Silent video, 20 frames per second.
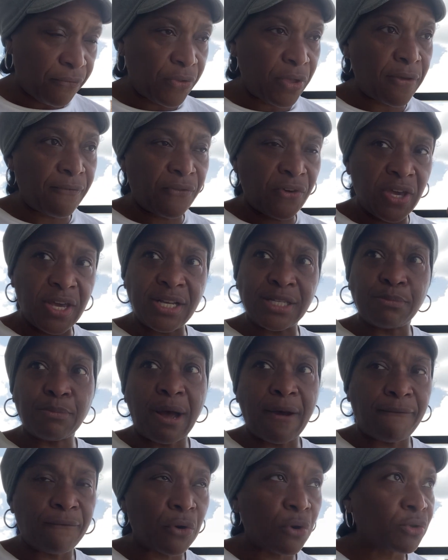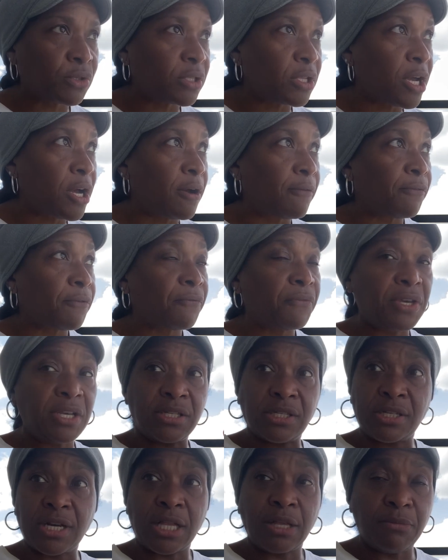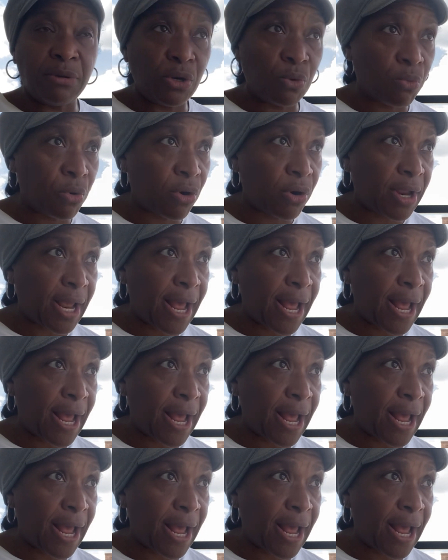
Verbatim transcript: If he is my first love, if he's telling me to work